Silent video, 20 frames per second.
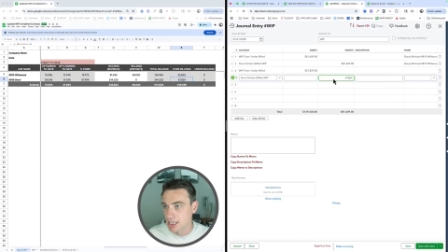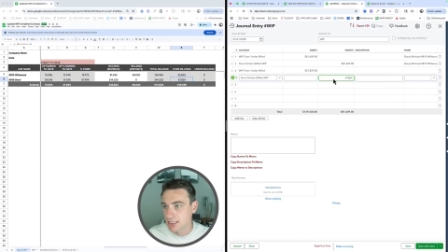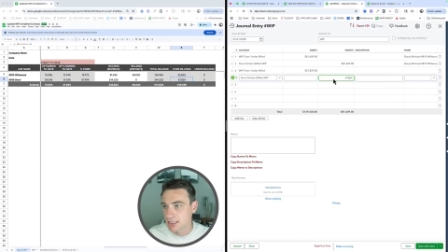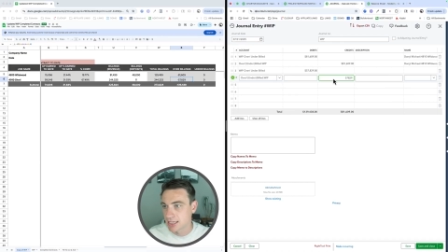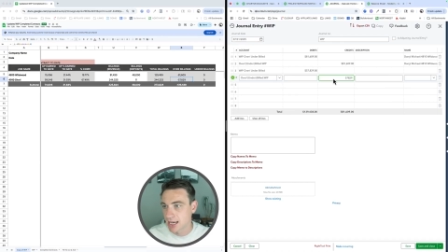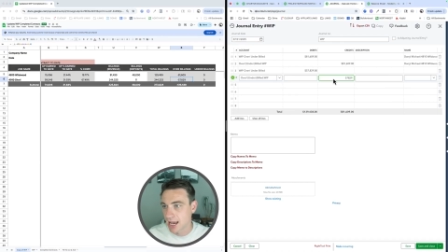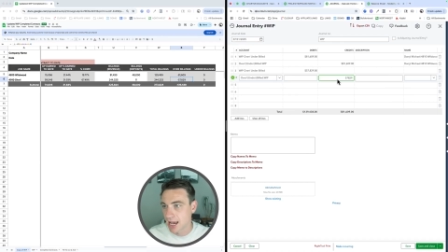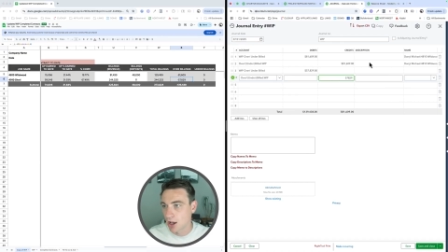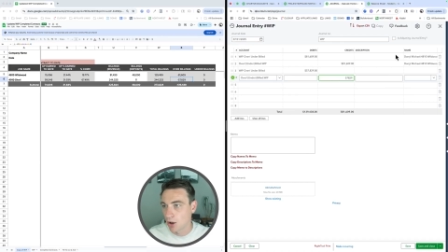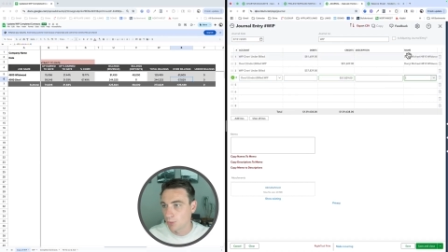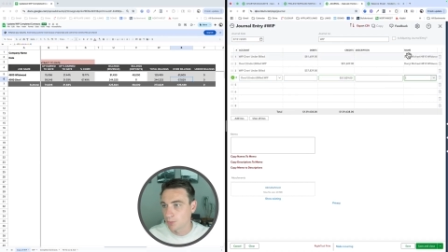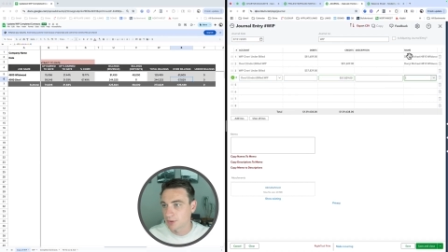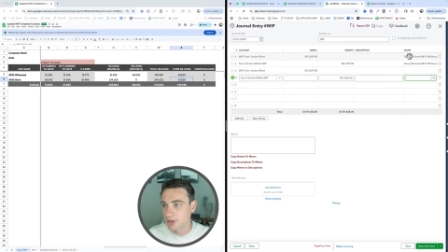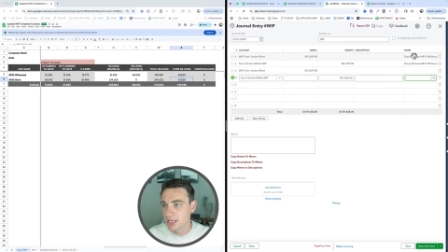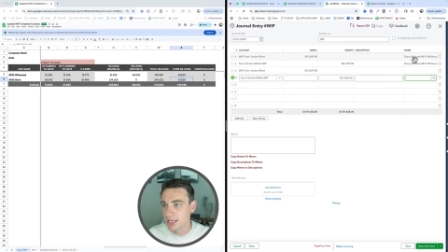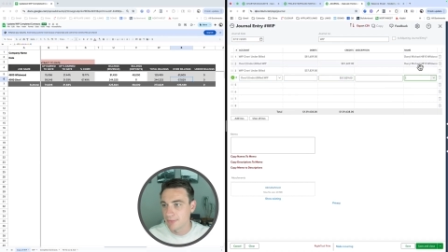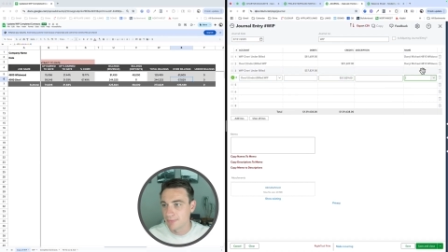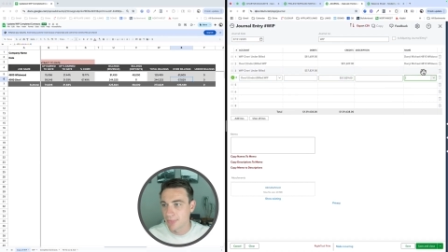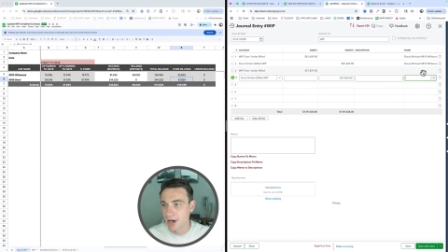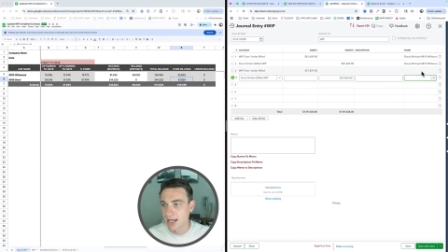to help
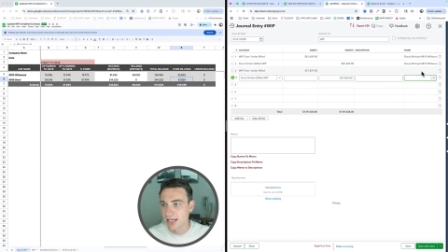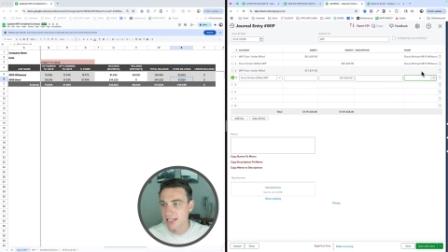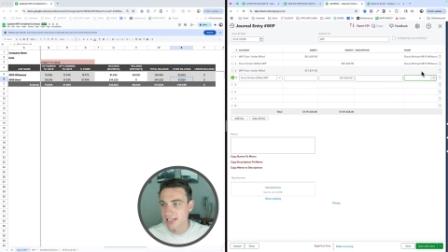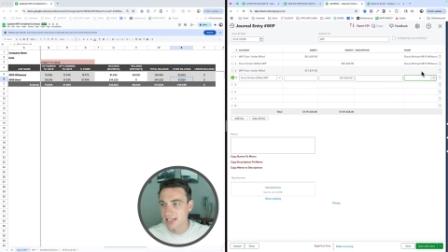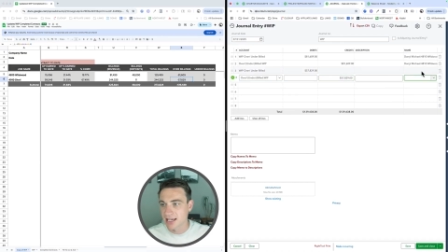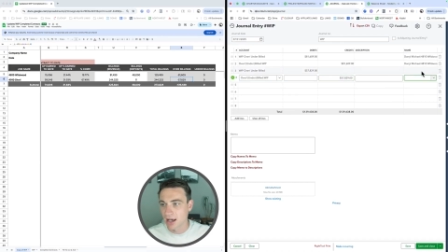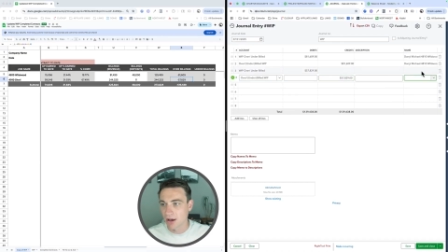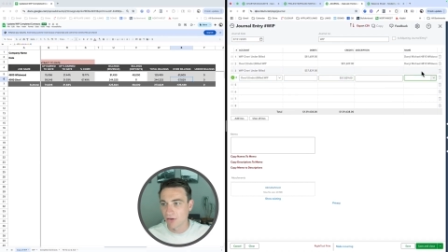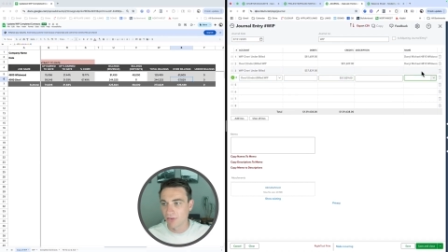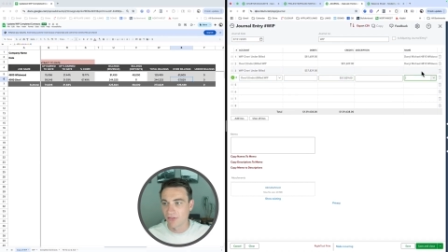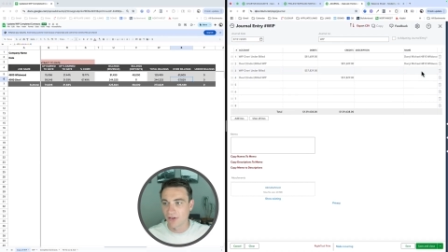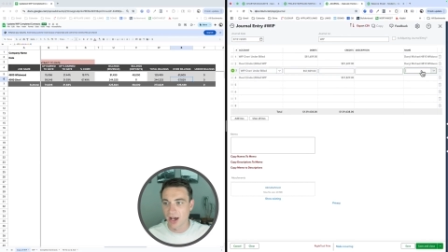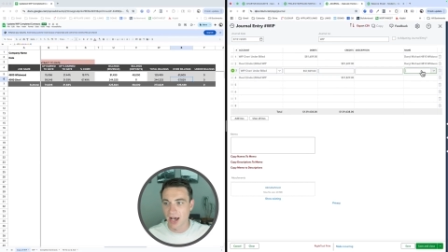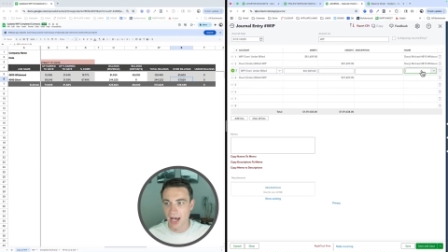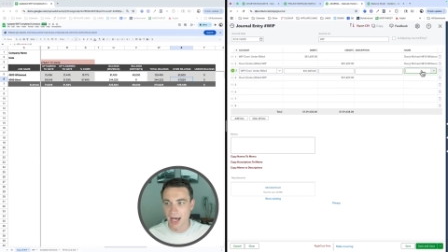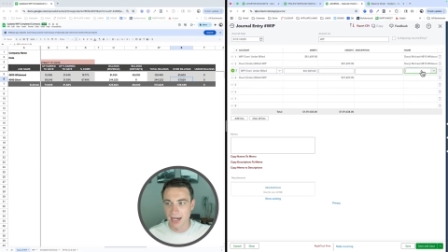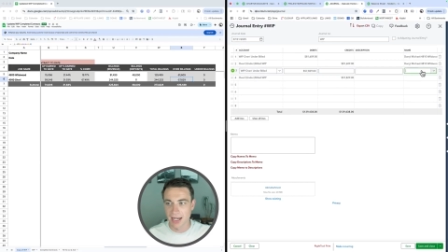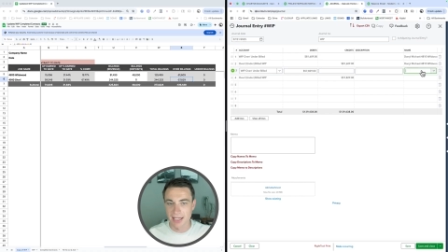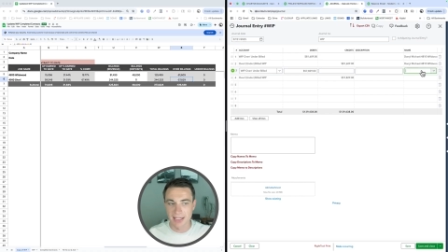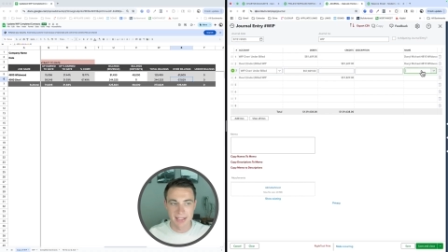keep myself
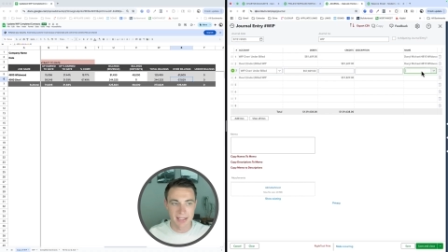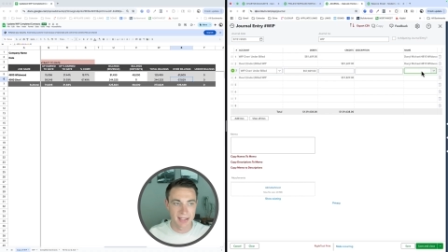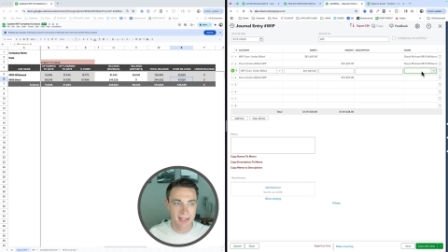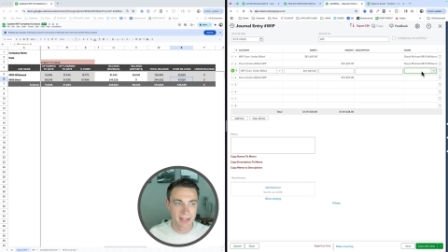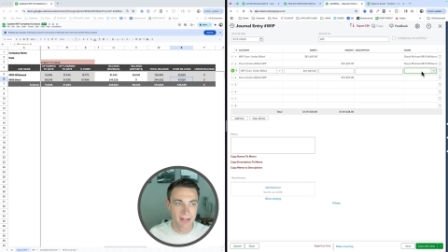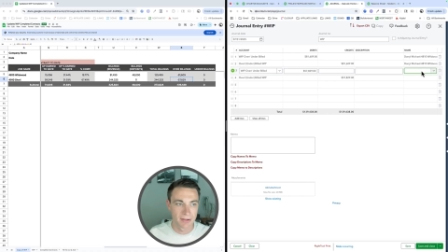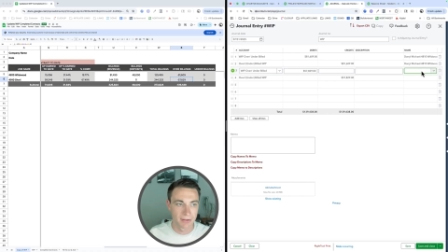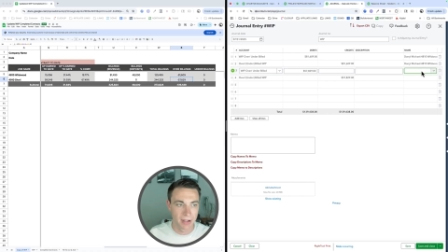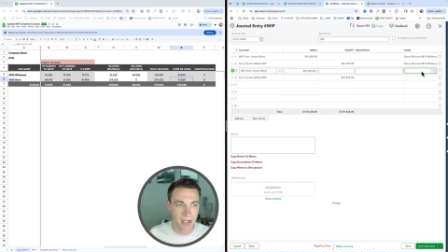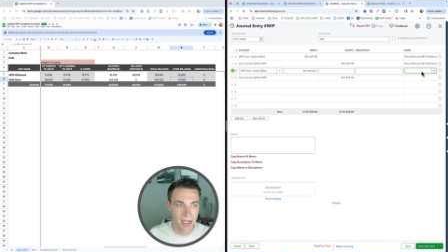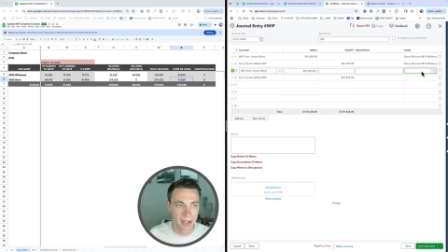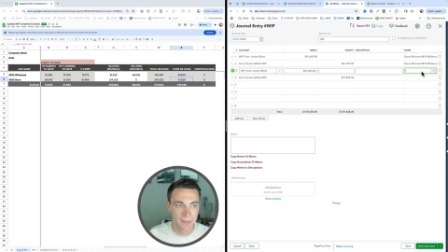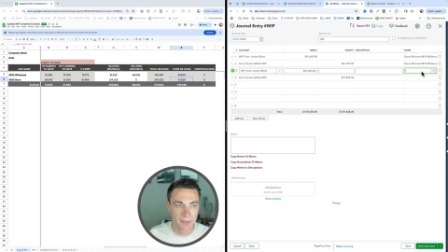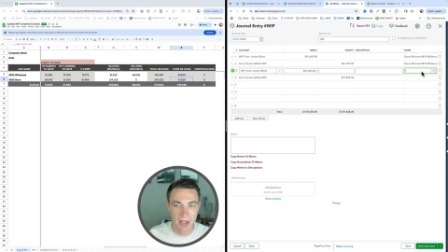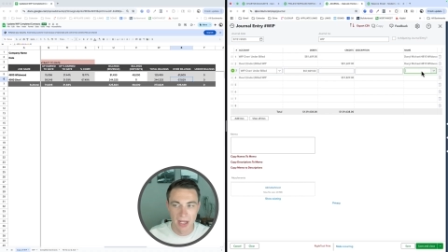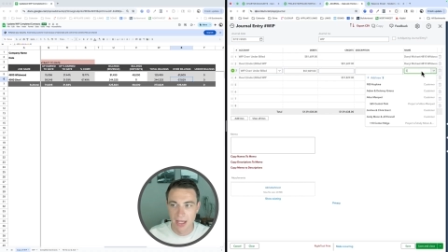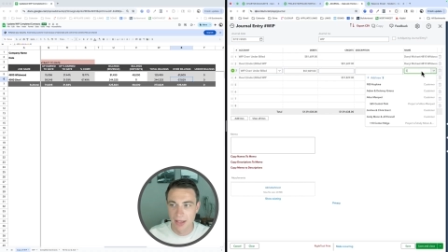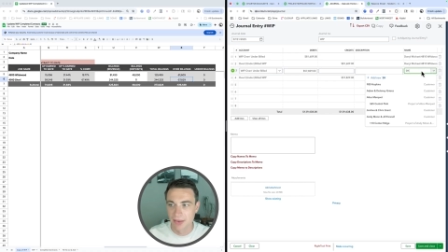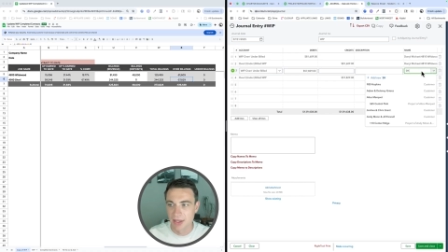honest. Okay.